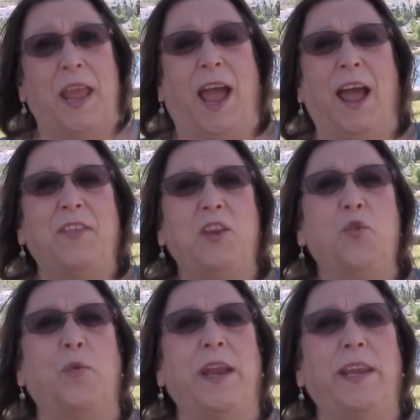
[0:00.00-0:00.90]
And then
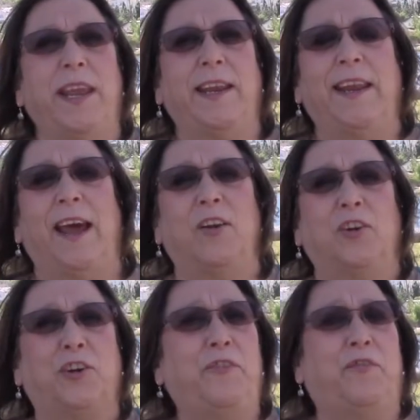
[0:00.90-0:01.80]
you radiate it out a
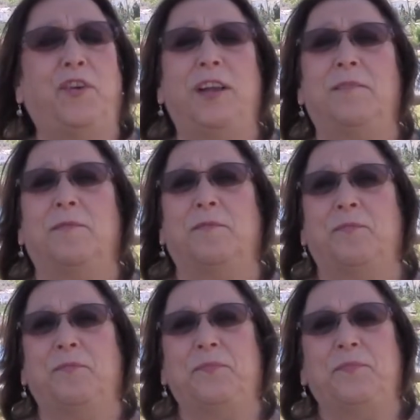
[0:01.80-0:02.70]
good foot,
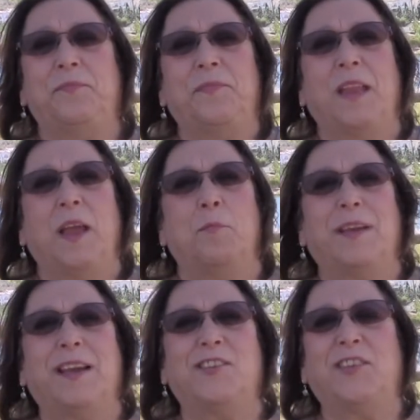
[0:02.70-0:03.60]

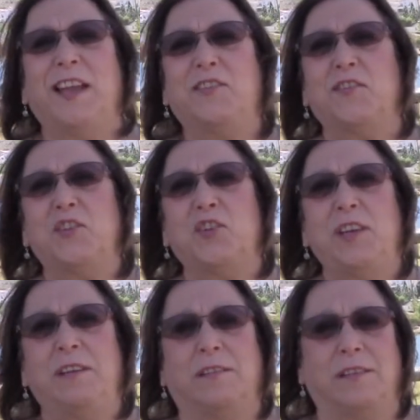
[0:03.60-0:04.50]
because that's the
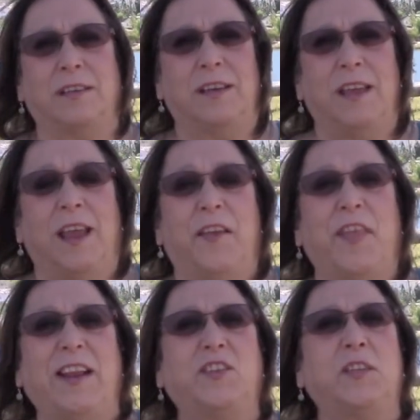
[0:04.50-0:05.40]
shield.
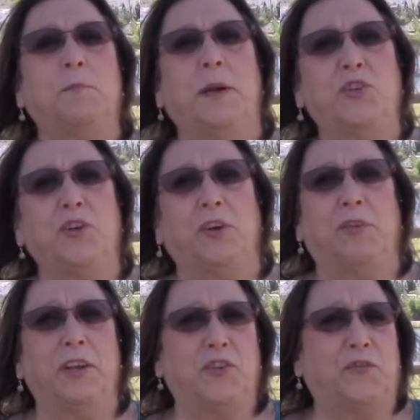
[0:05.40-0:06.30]
That's the munch and
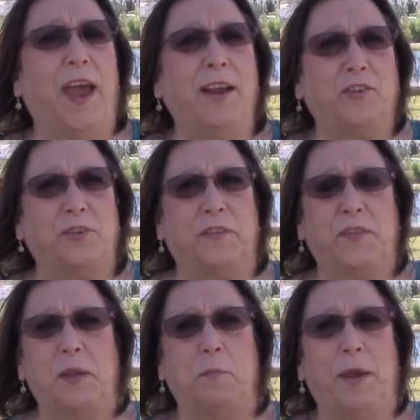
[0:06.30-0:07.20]
crunch factor of
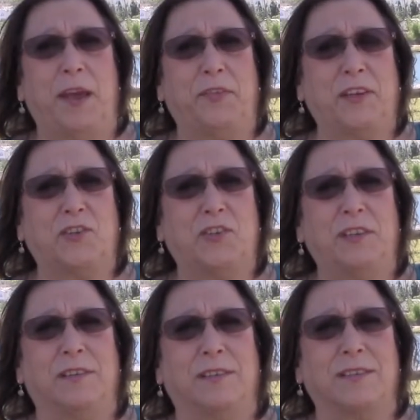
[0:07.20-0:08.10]
the empathic
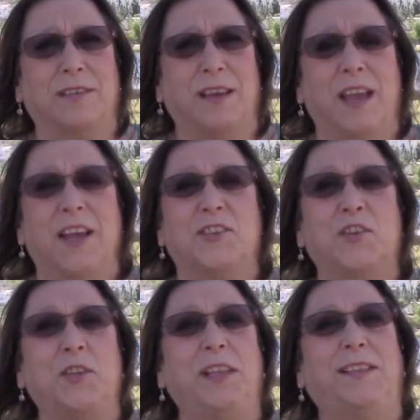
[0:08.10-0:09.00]
shield,
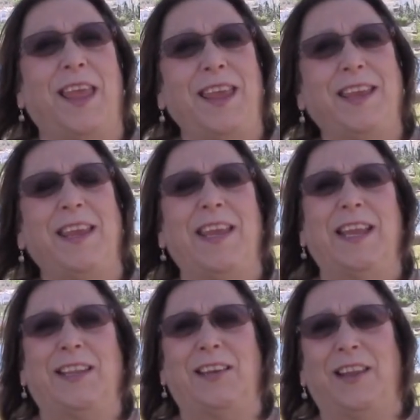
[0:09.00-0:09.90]
so that they can
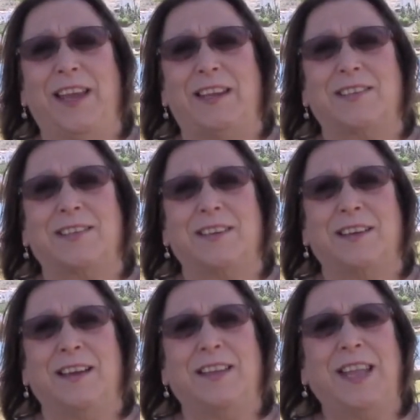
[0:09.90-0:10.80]
get the light
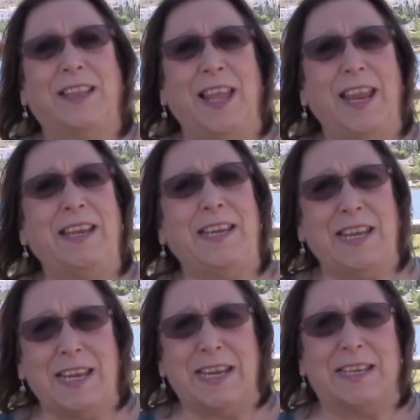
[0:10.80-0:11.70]
that they
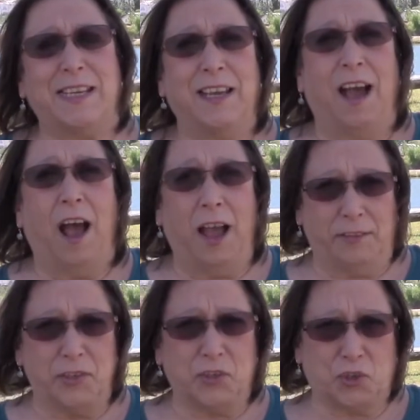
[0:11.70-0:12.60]
need
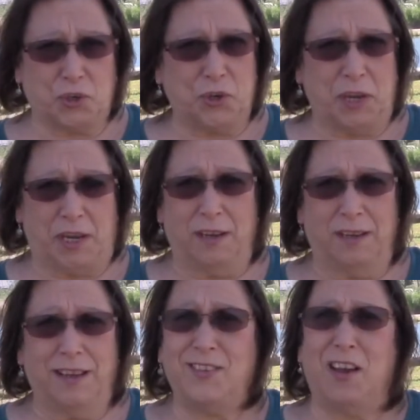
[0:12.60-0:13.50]
on this journey.
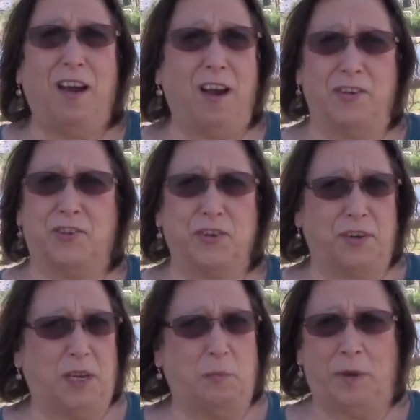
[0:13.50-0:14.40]
It's a hard
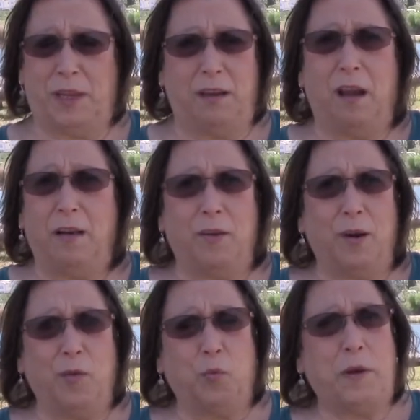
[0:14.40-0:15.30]
journey being on
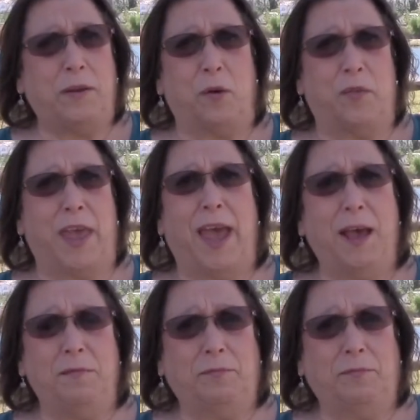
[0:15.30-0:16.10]
Earth, we know that.